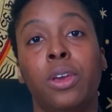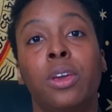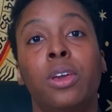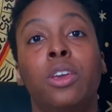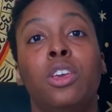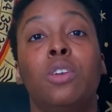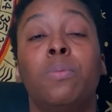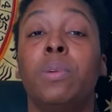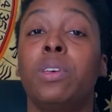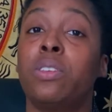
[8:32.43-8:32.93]

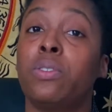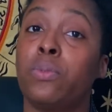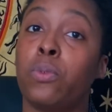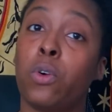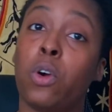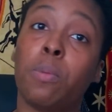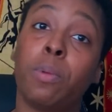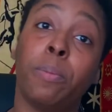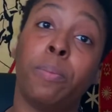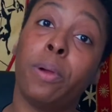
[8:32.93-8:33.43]
you must
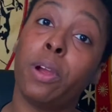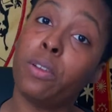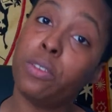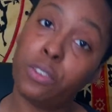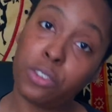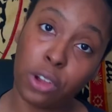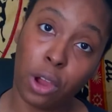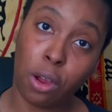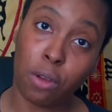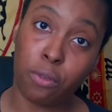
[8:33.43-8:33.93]
form a birth
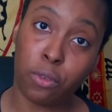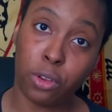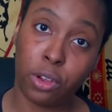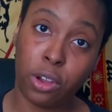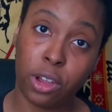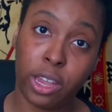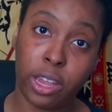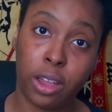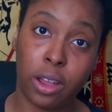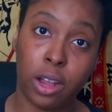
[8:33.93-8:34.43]
chart for your
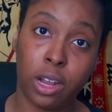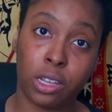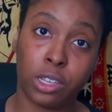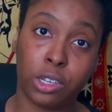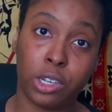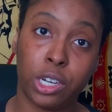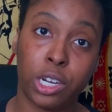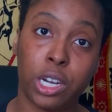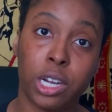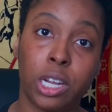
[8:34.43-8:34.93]

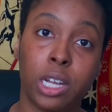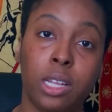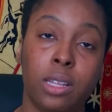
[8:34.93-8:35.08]
character,